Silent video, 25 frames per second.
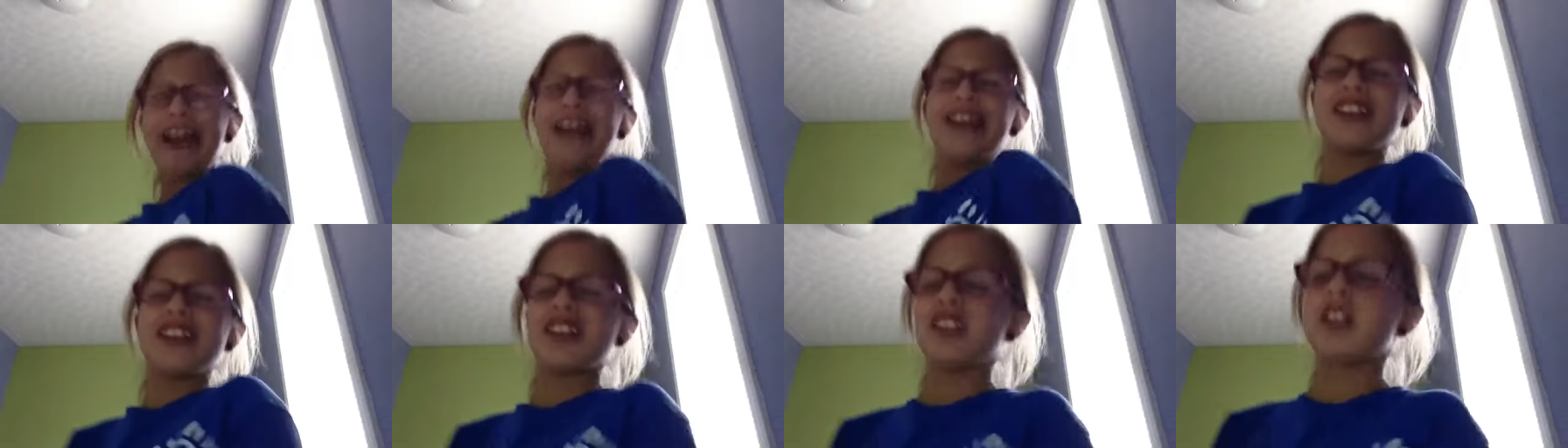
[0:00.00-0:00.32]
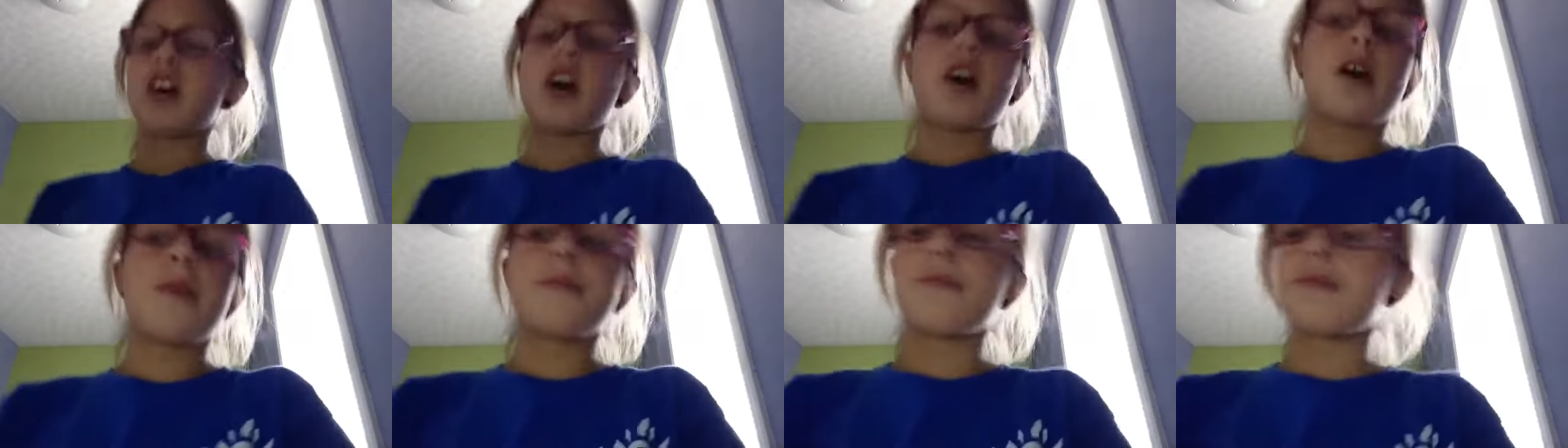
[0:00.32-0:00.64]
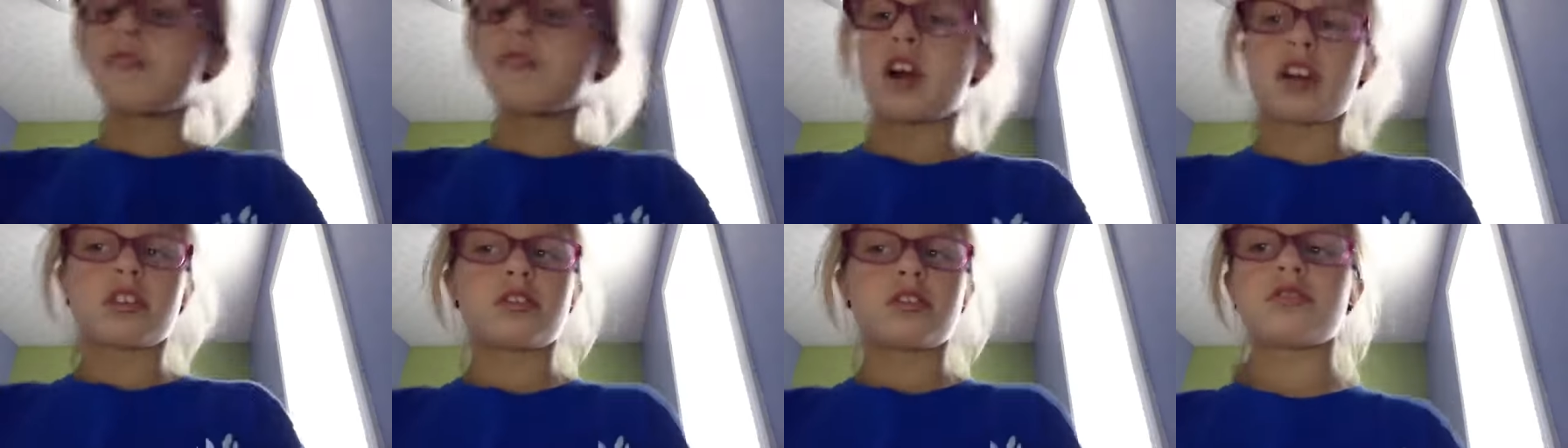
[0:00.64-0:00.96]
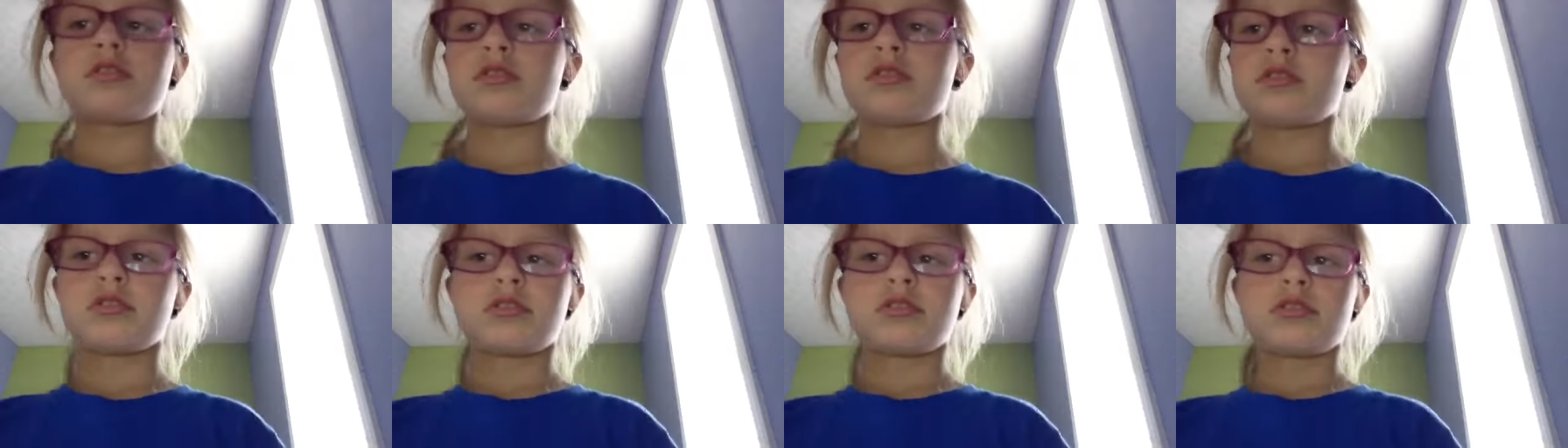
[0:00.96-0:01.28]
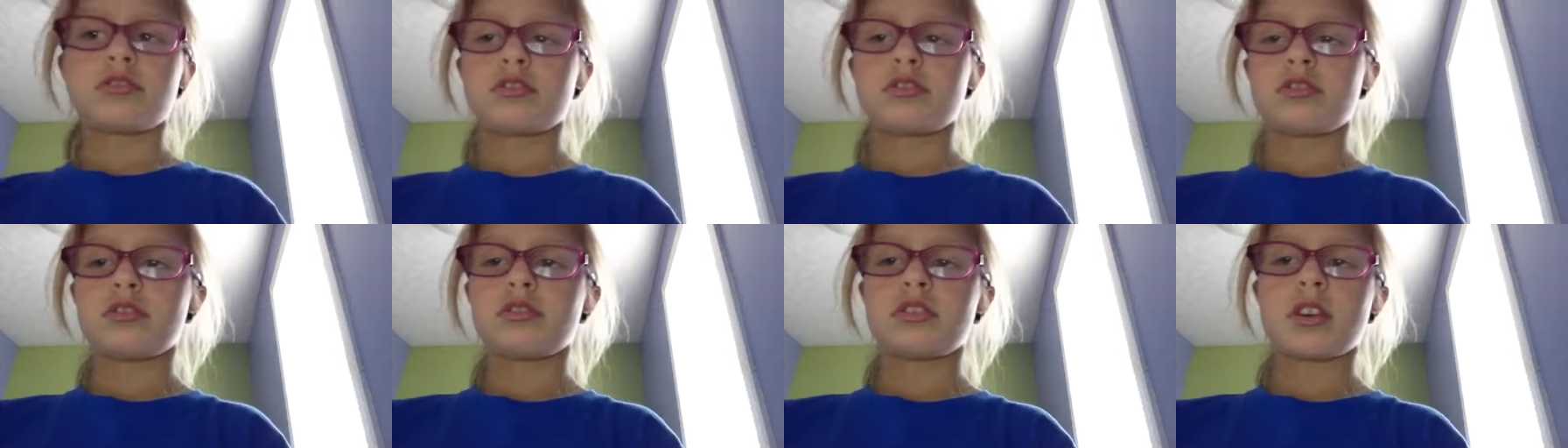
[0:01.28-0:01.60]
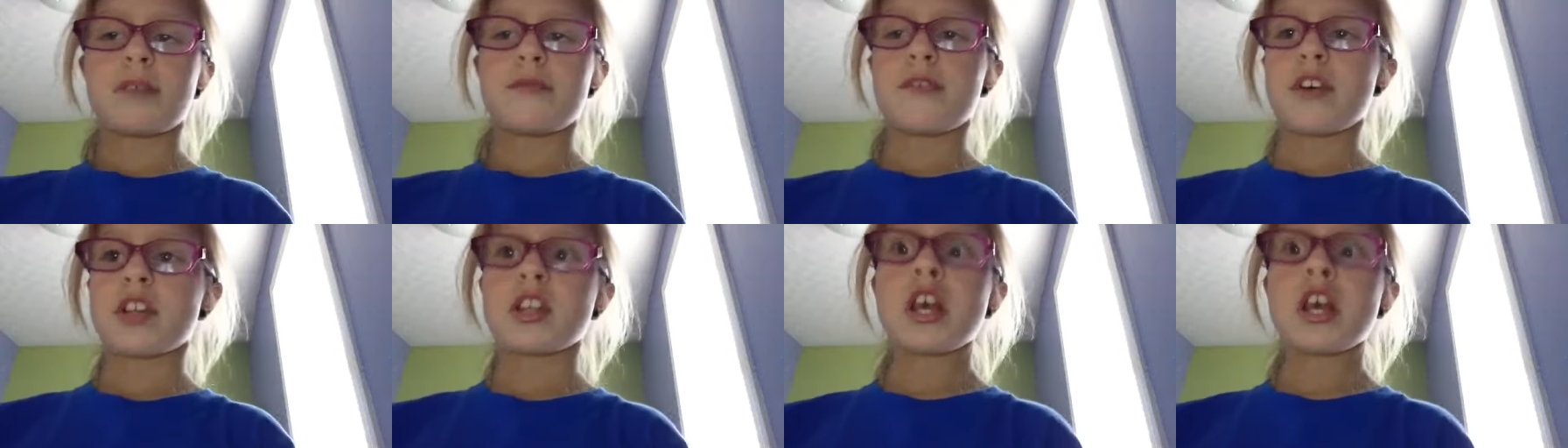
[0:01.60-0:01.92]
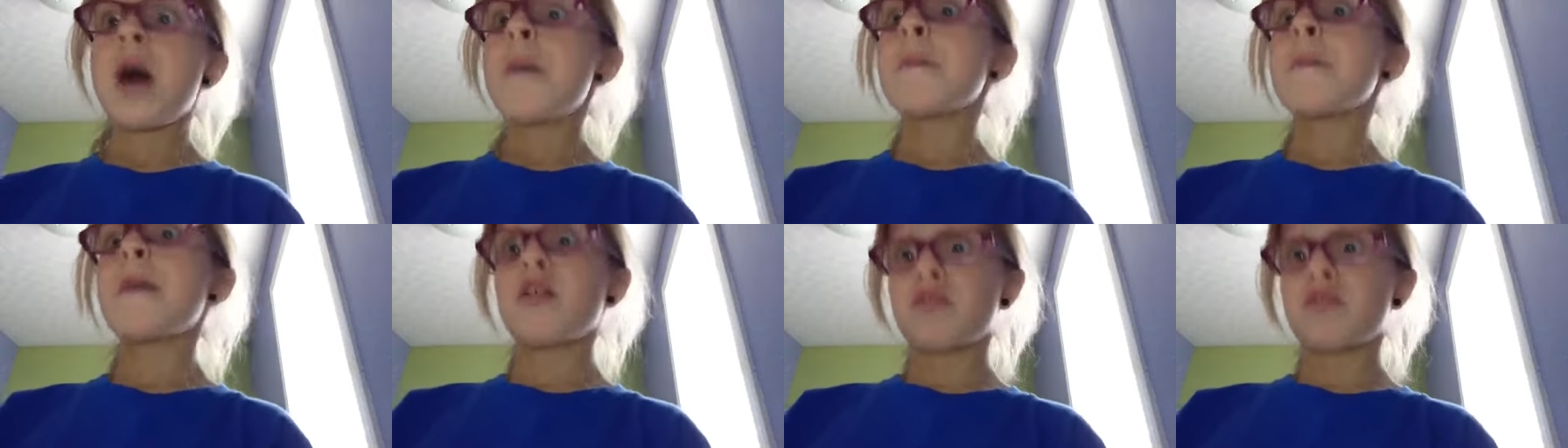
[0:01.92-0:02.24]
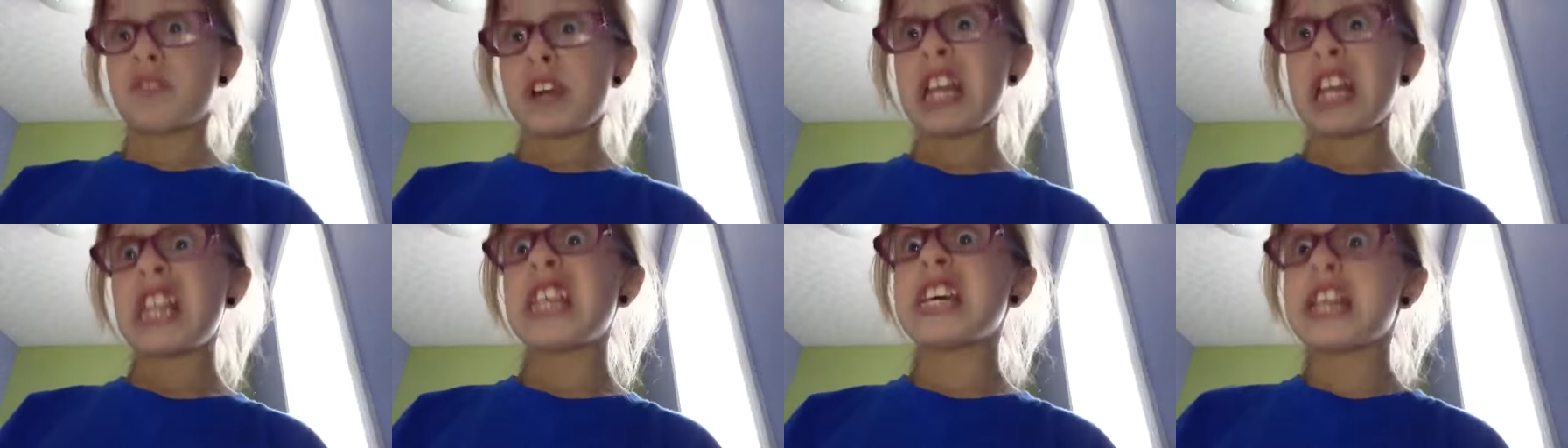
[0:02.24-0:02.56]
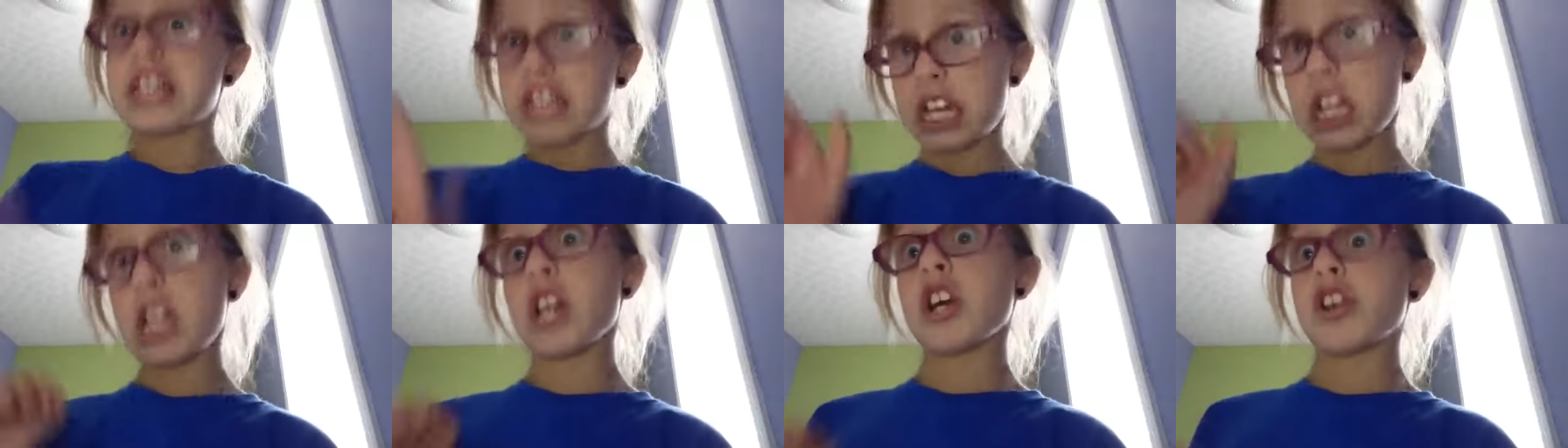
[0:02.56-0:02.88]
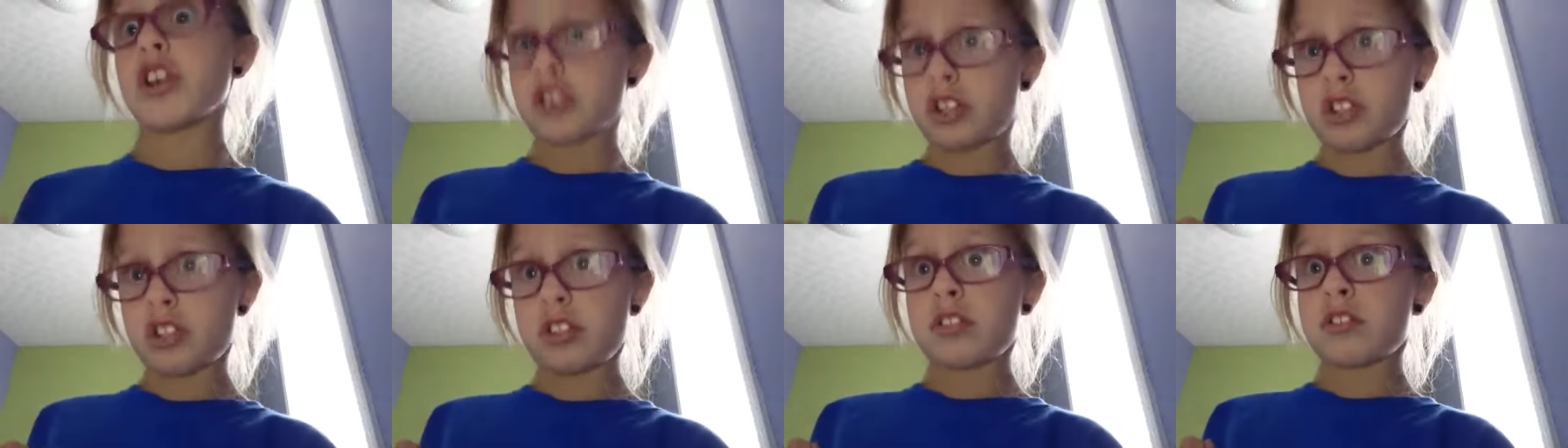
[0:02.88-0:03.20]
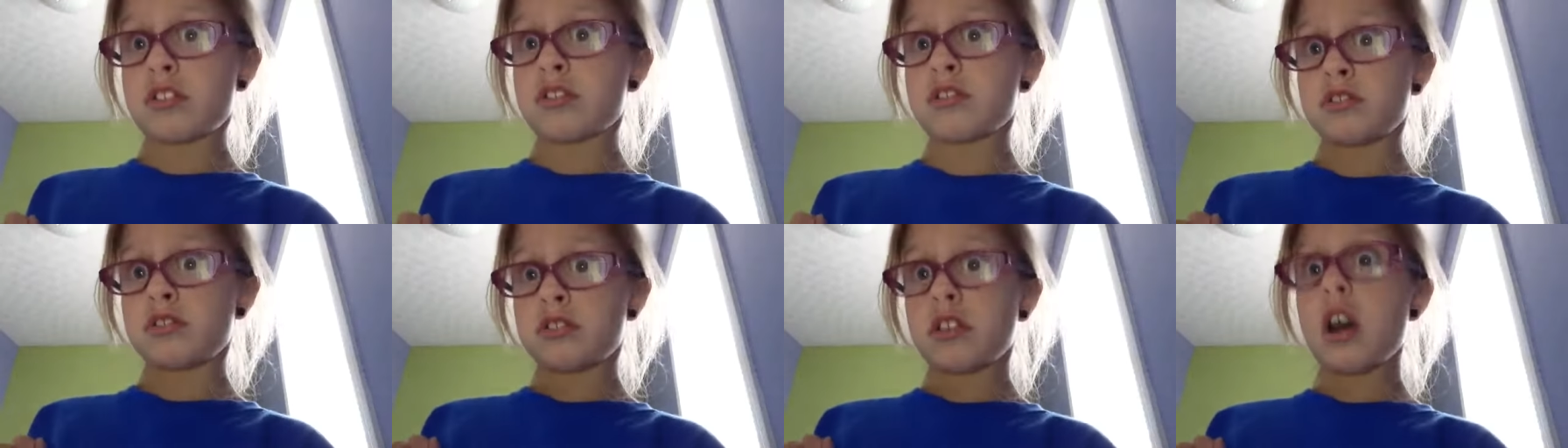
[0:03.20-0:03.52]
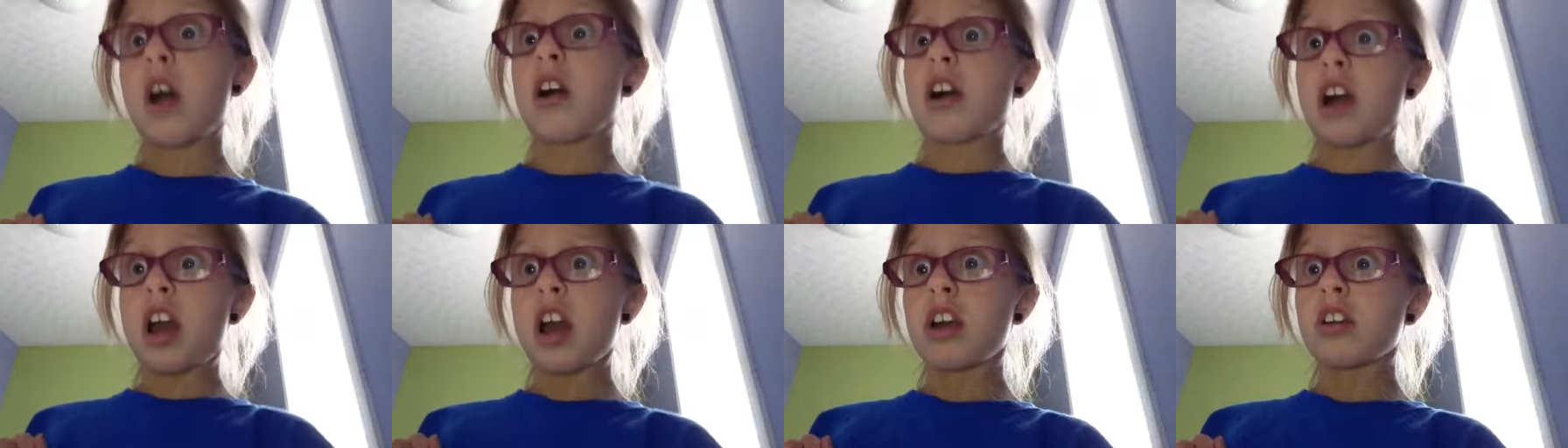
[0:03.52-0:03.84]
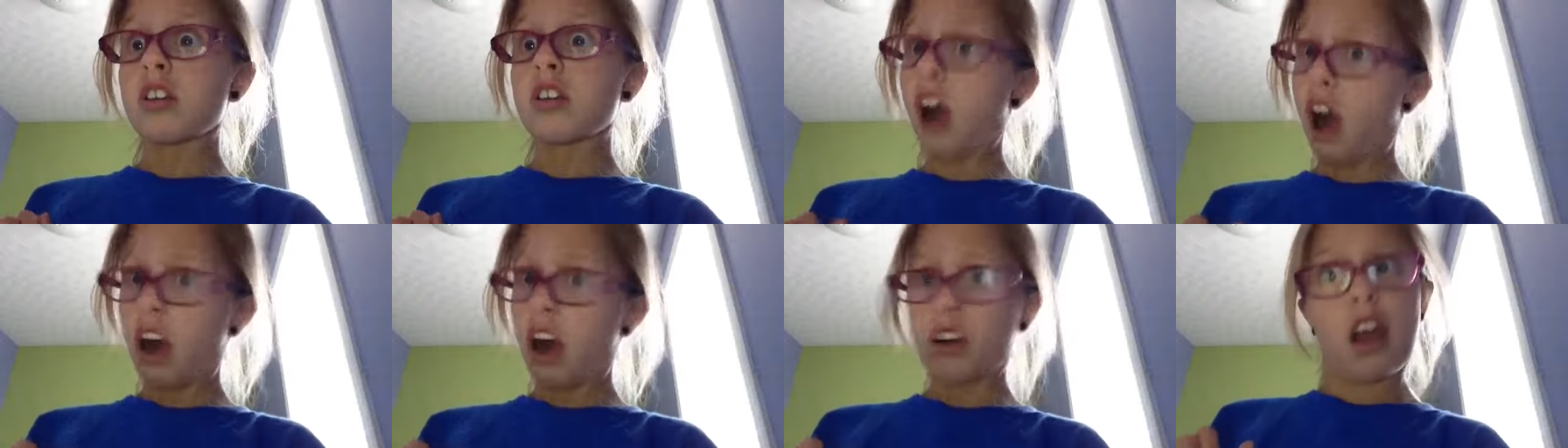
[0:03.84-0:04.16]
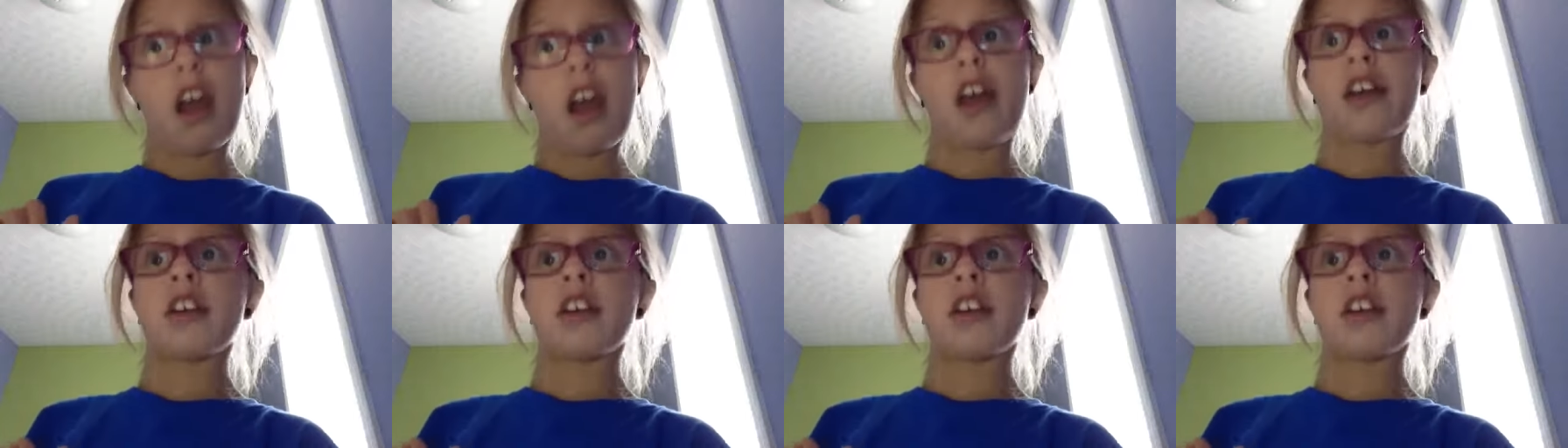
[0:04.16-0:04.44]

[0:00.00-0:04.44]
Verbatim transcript: No, not. But really, it hurts. Okay? Okay.